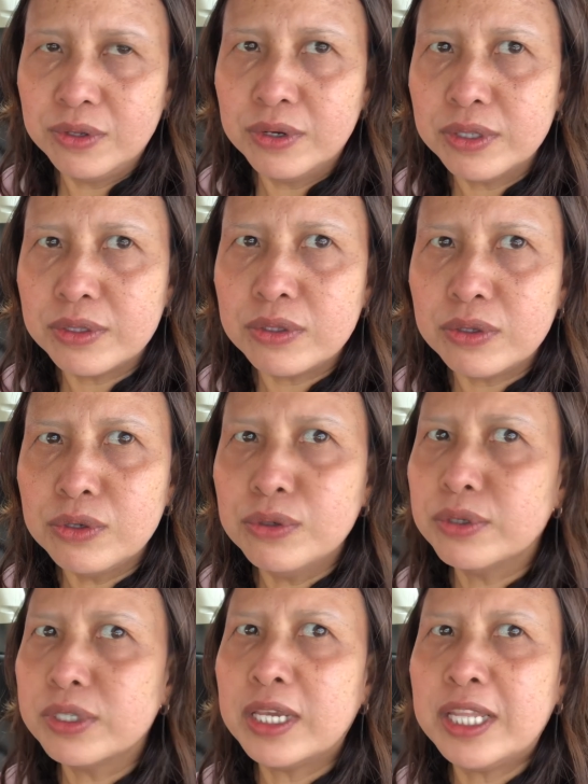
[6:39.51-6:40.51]
don't
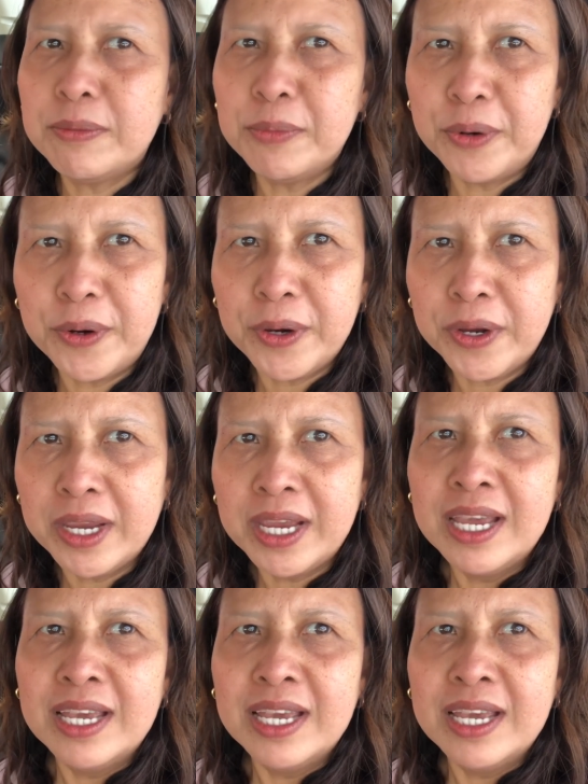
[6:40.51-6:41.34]
use anymore,